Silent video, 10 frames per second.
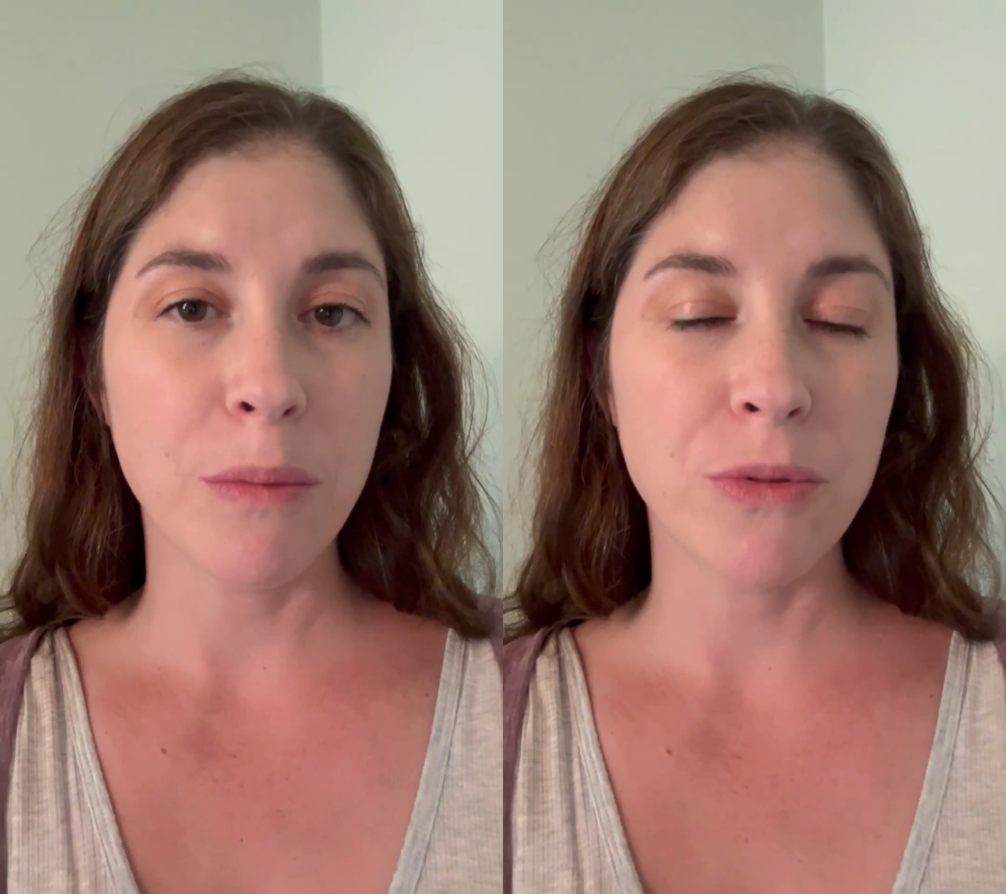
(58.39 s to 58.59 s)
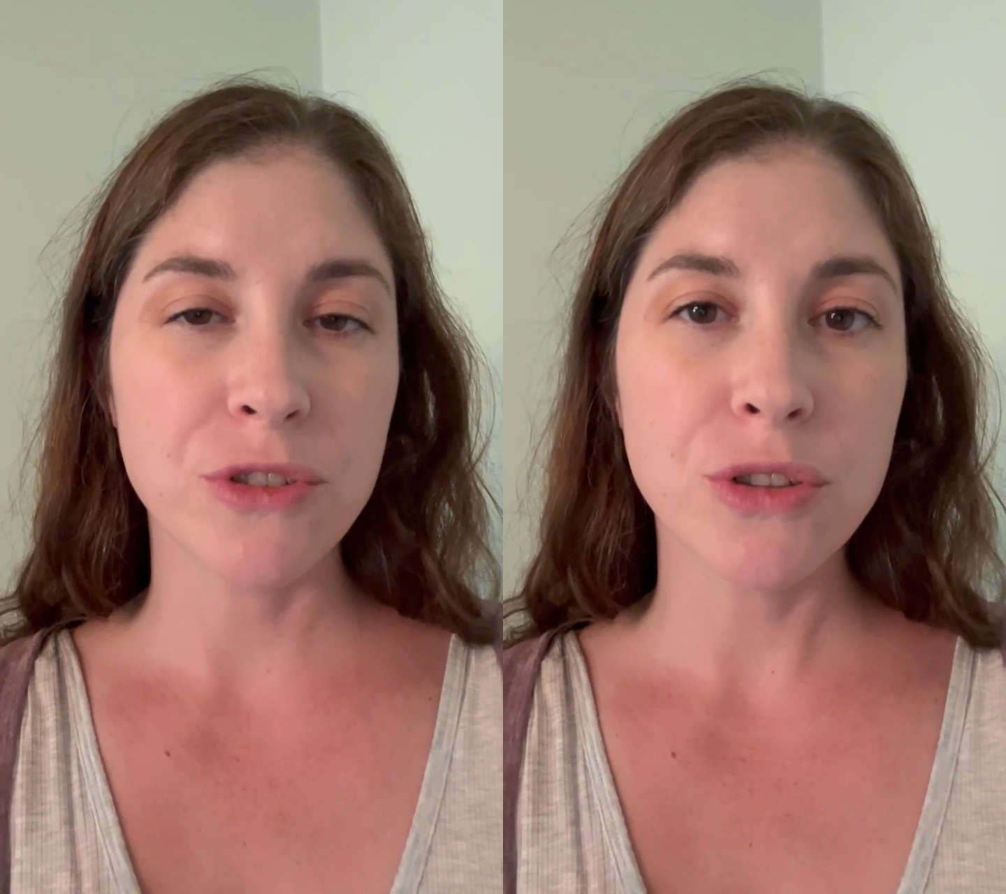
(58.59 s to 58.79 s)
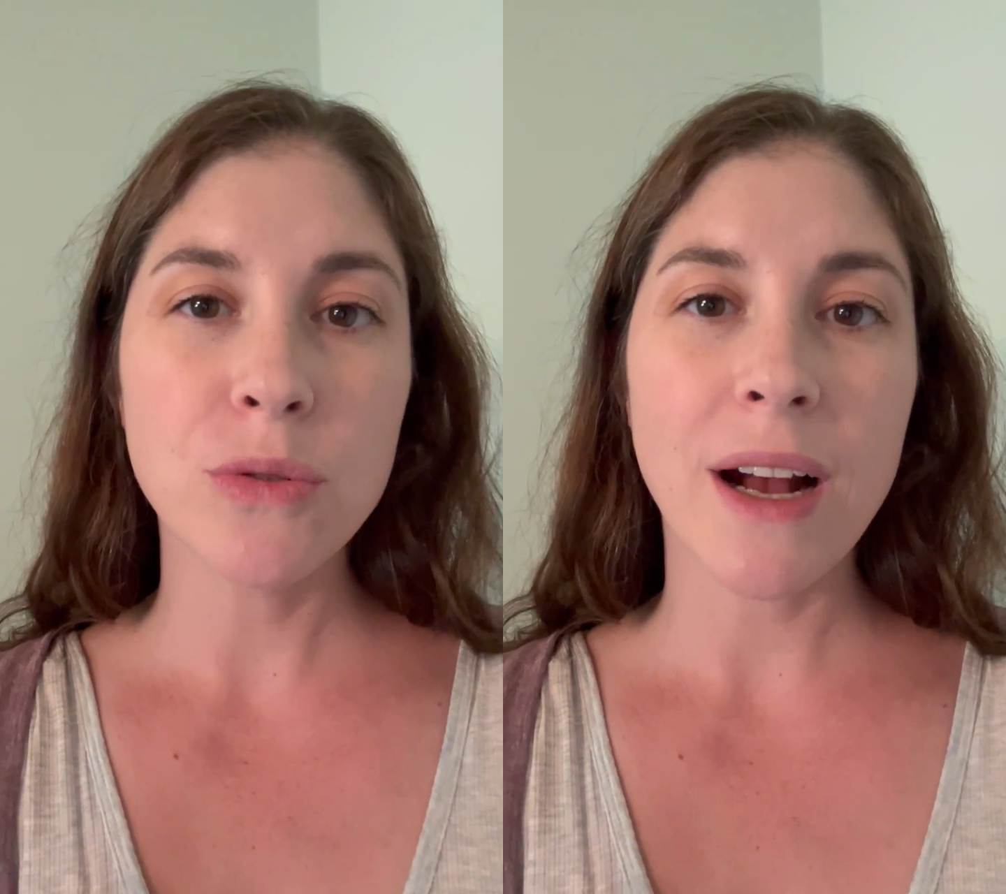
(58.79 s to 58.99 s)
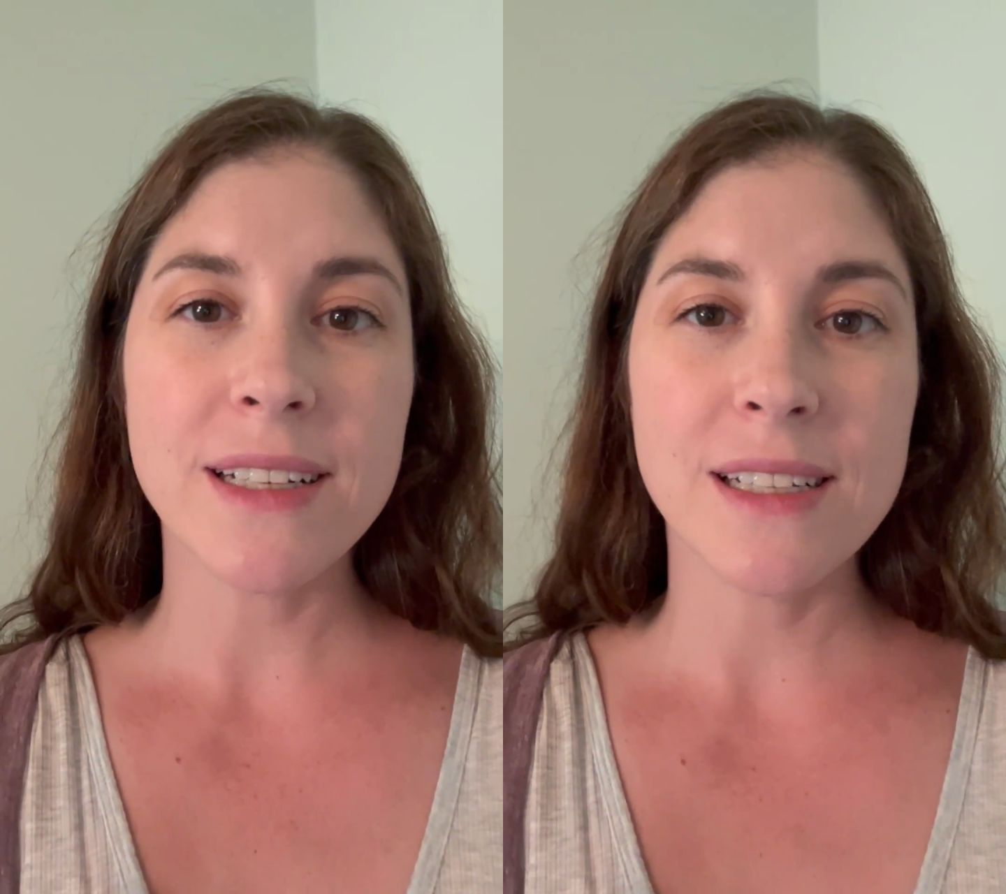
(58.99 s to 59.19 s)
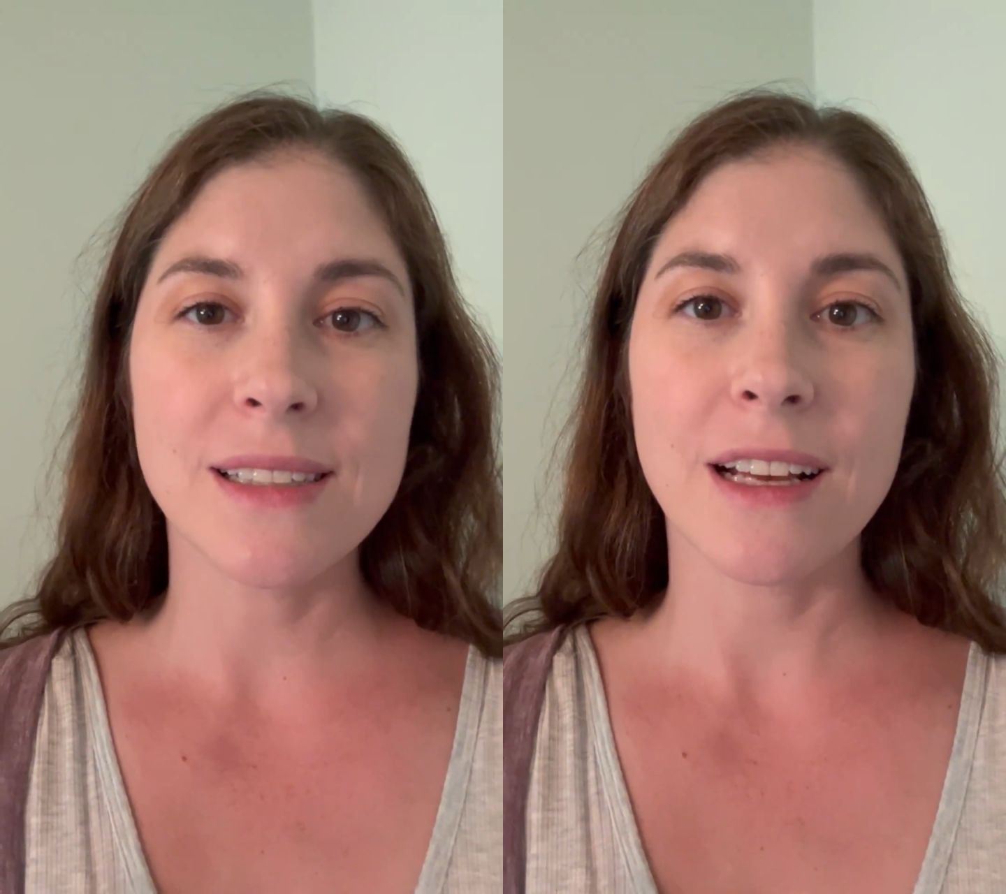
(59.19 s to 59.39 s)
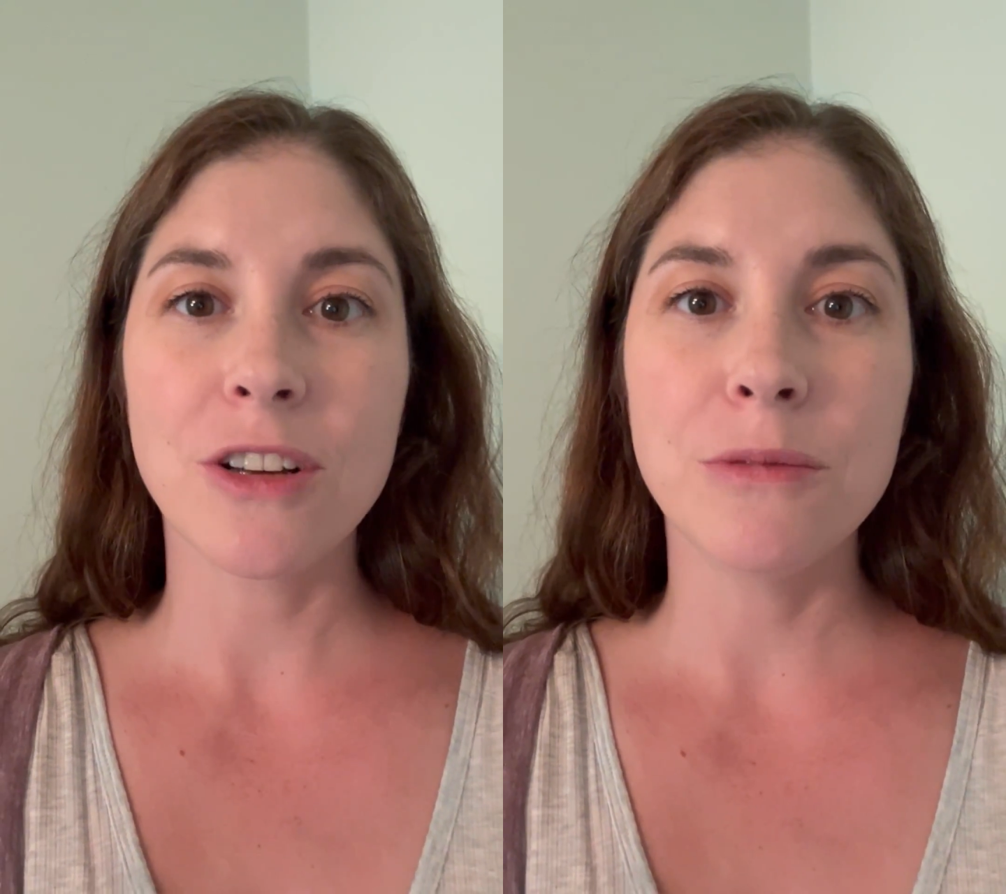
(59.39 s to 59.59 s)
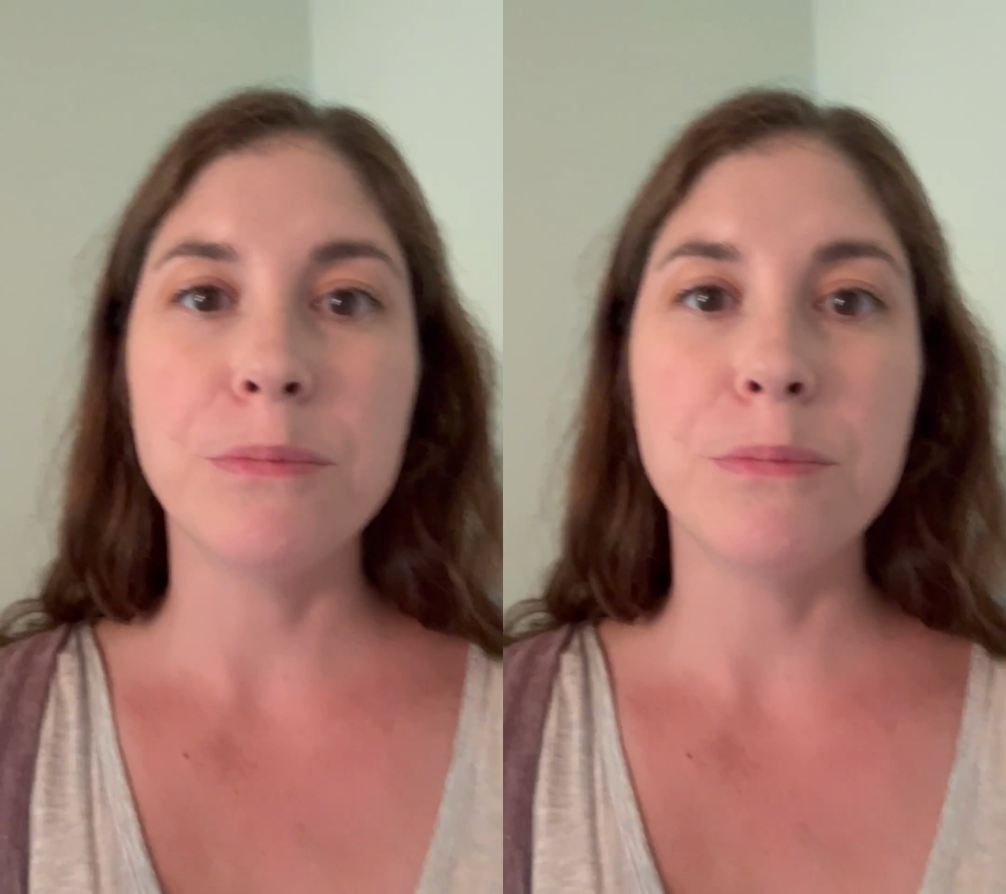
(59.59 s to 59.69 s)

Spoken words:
up with 2 ideas that could